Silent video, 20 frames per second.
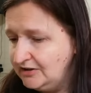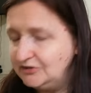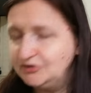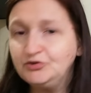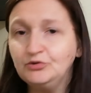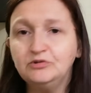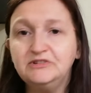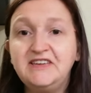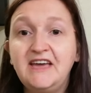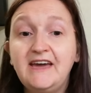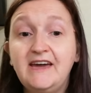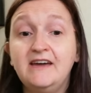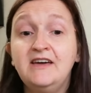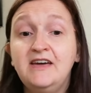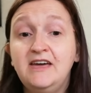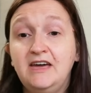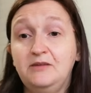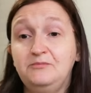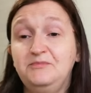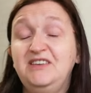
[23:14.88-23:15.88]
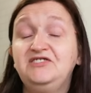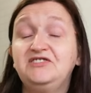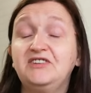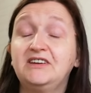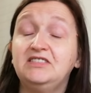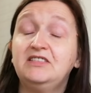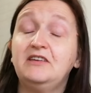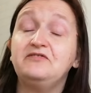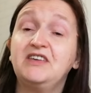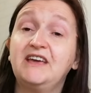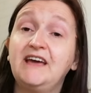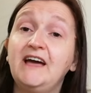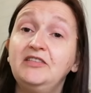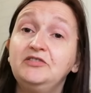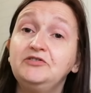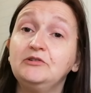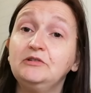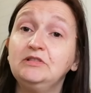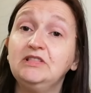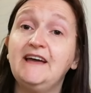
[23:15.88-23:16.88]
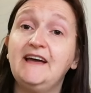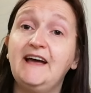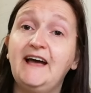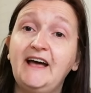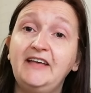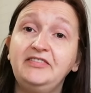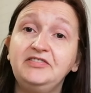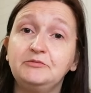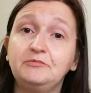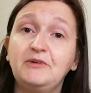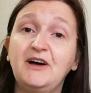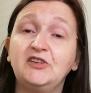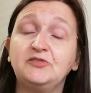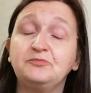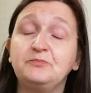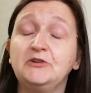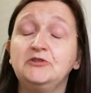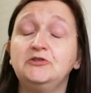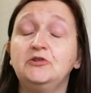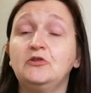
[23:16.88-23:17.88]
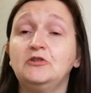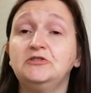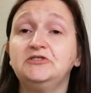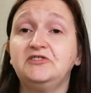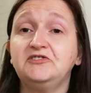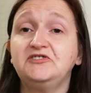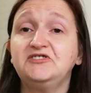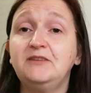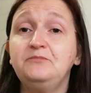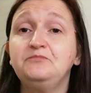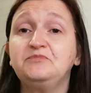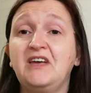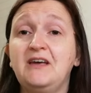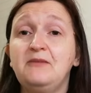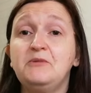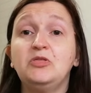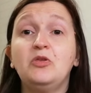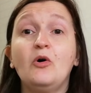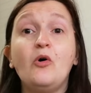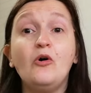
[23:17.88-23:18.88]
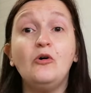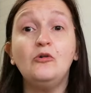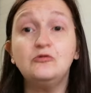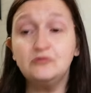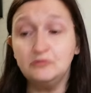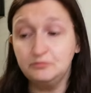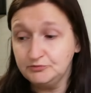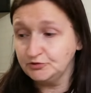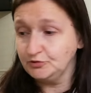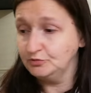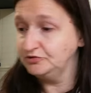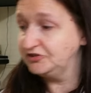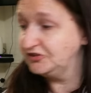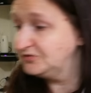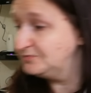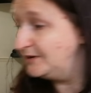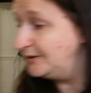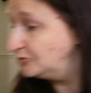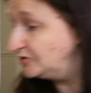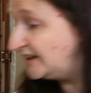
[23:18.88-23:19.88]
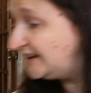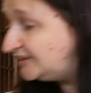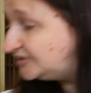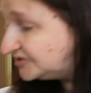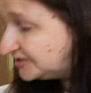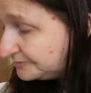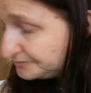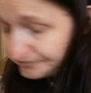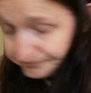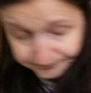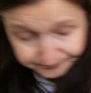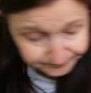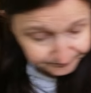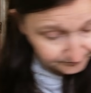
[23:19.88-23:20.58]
So yeah, it means I can have the candle lit and the wax burner on at the same time, and the whole room's going to smell nice.